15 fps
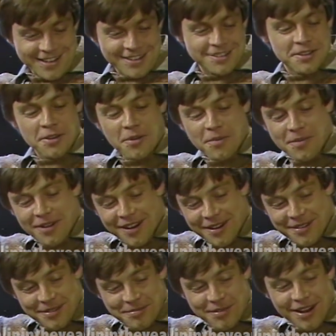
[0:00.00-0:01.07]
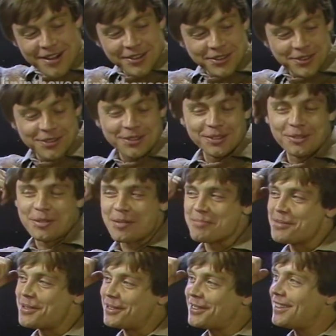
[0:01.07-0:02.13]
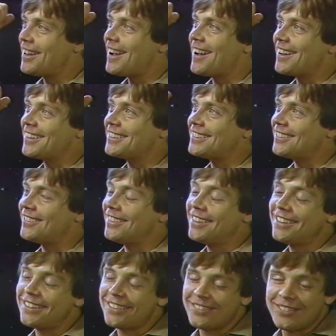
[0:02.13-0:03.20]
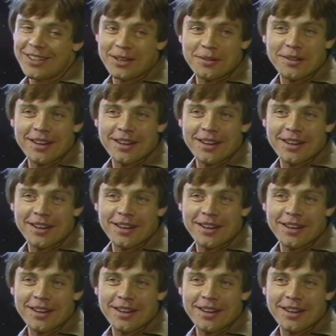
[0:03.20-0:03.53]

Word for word: and don't wear the brown shoes. he says blue. Well, let, me,